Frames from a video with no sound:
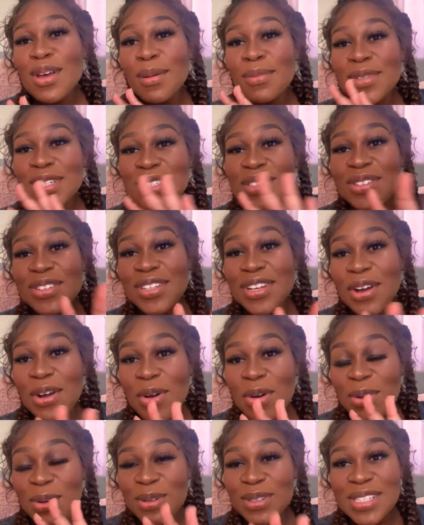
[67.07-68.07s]
I'm just gonna
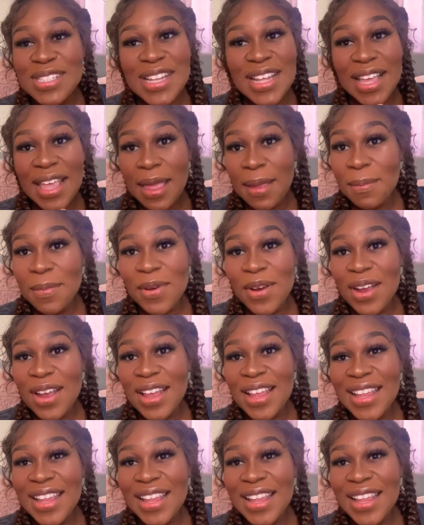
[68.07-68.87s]
hold the camera